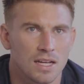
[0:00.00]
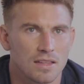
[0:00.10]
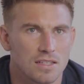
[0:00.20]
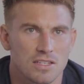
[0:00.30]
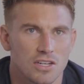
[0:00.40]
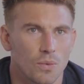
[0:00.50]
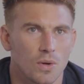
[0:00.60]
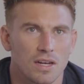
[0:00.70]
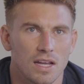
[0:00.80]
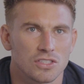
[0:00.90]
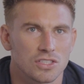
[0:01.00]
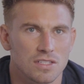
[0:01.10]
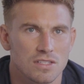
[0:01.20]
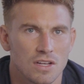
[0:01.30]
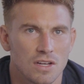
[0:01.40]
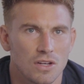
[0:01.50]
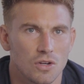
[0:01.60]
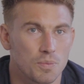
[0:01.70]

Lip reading: these Tier 1 nations who